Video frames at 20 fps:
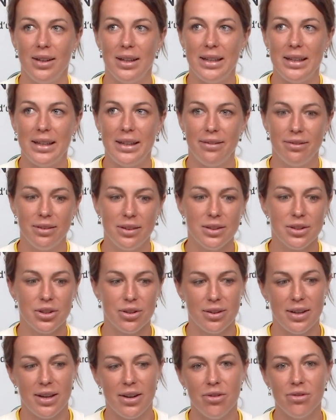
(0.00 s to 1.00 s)
Even
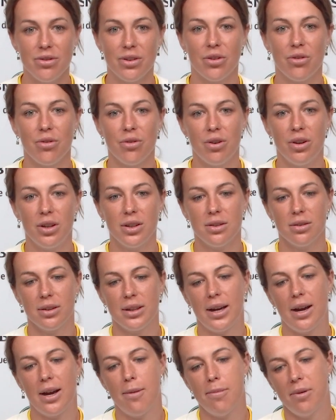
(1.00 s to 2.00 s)
today on the court,
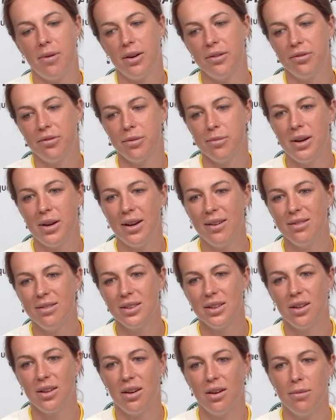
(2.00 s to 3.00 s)
okay, apart from
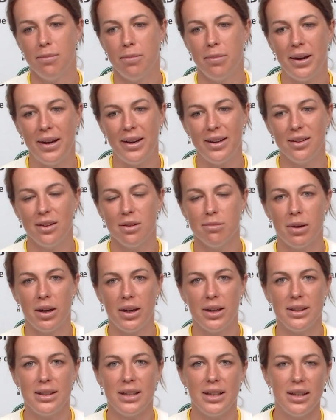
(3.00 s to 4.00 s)
having pain in
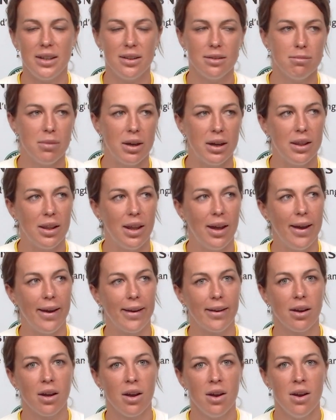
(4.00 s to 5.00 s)
my knee and my
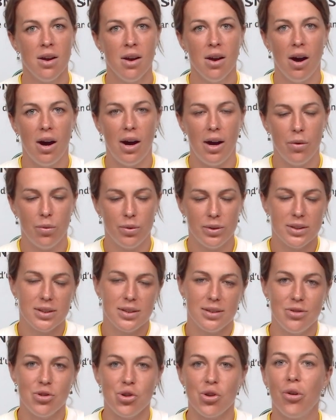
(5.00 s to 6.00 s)
leg, I was
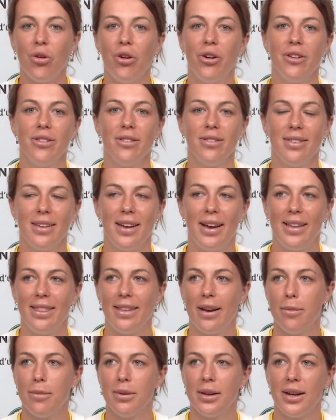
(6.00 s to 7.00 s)
enjoying,
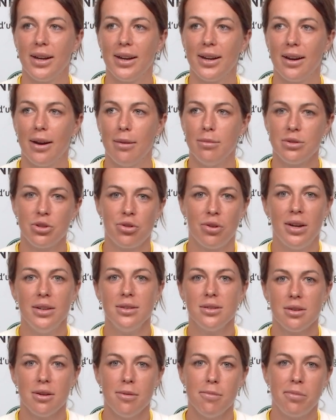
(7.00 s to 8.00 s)
and I'm like, I'm
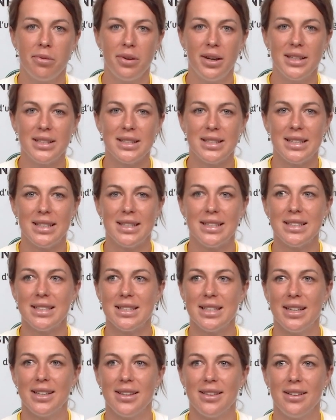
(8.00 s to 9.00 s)
trying to embrace
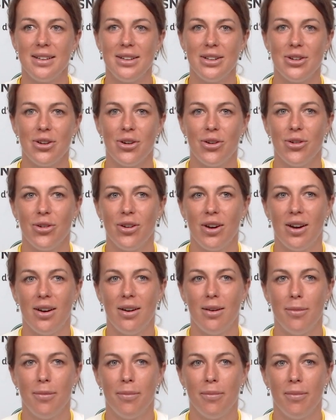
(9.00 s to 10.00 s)
this, and you know,
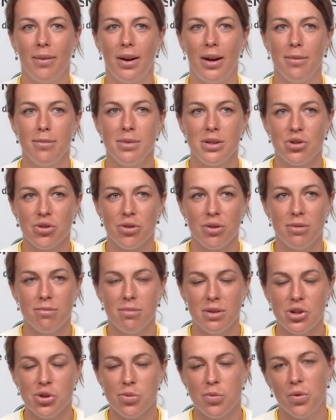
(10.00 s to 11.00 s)
I'm enjoying
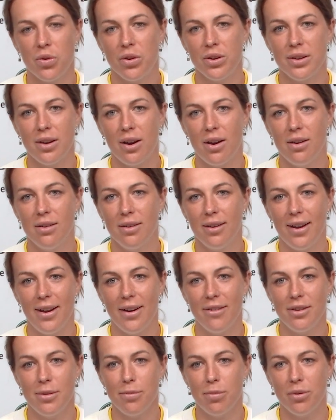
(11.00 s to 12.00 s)
much more now
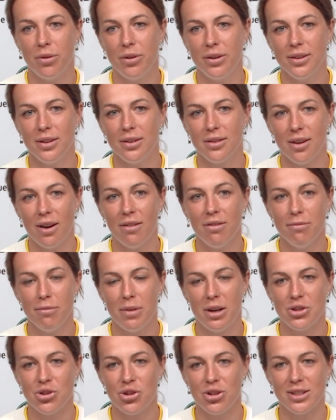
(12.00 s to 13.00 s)
every point of tough
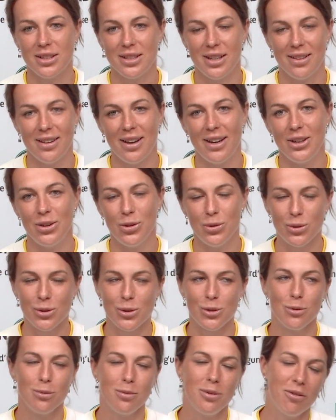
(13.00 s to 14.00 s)
matches than I
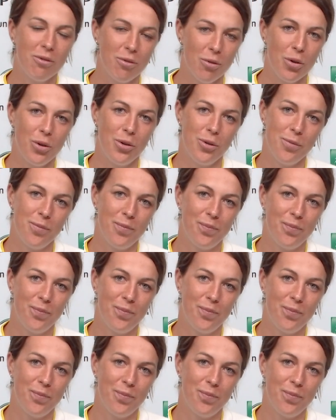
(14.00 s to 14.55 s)
used to before.